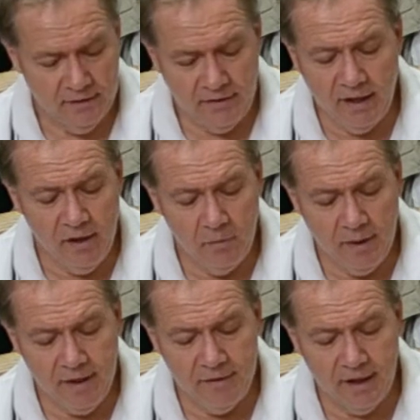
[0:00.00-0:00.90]
tail
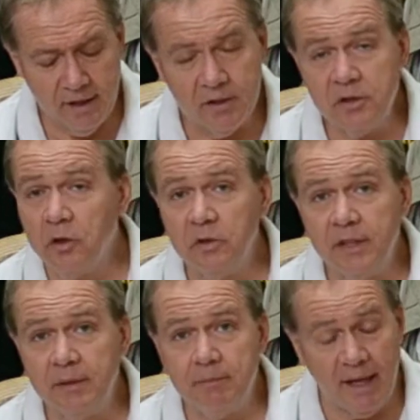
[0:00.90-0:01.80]
waving on a
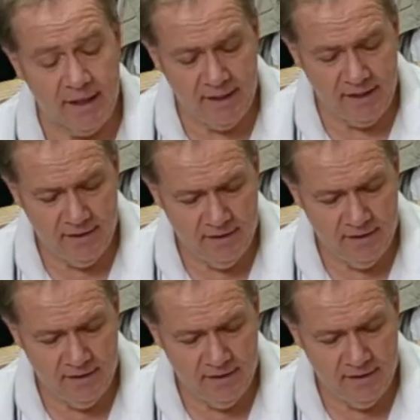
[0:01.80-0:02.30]
jolting body,